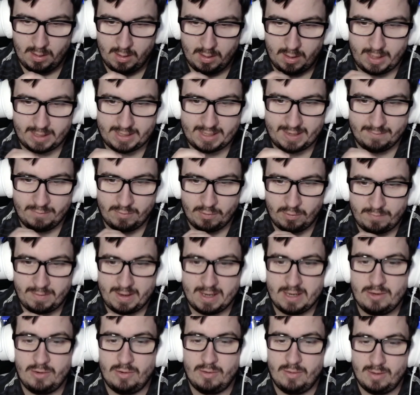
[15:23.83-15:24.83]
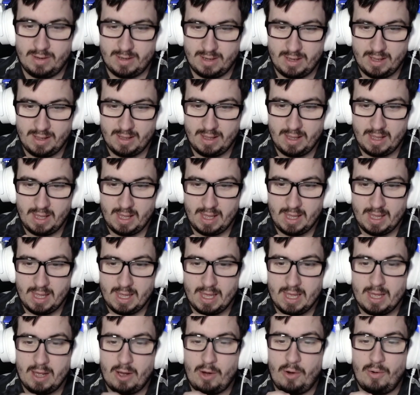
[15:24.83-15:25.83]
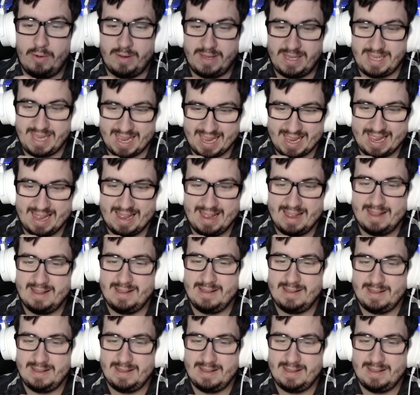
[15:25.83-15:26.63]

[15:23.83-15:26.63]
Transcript: I have no value. Oh yeah.